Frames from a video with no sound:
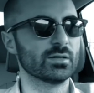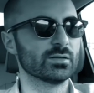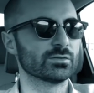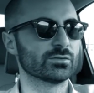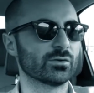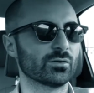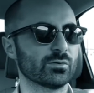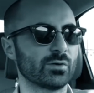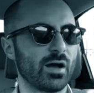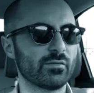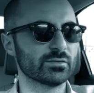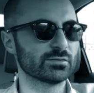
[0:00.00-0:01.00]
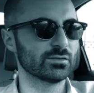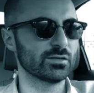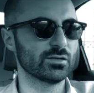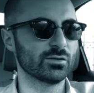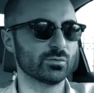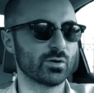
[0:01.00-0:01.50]
So obviously
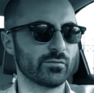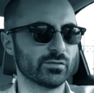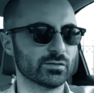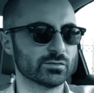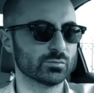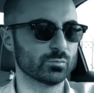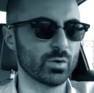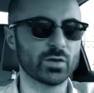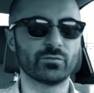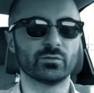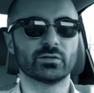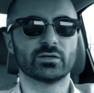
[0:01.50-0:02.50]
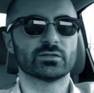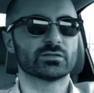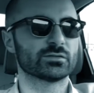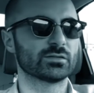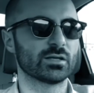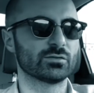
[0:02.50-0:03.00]
you have this
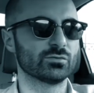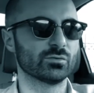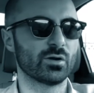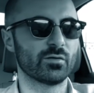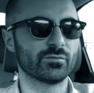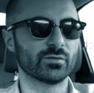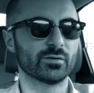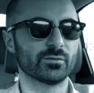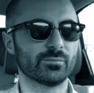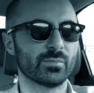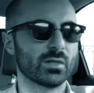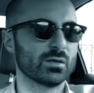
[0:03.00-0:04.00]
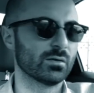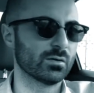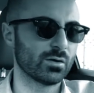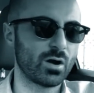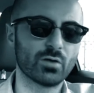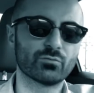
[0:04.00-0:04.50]
wakefulness, that you have
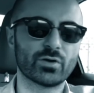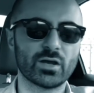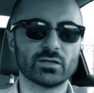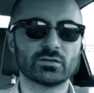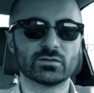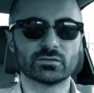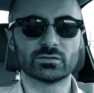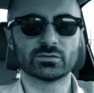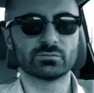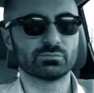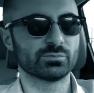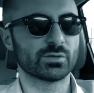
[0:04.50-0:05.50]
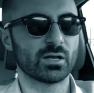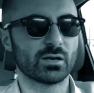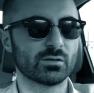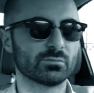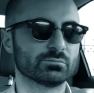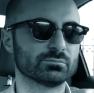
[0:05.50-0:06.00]
heart rate is kind
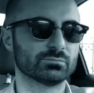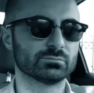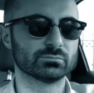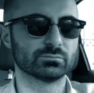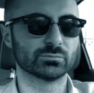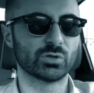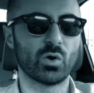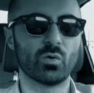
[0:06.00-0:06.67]
of going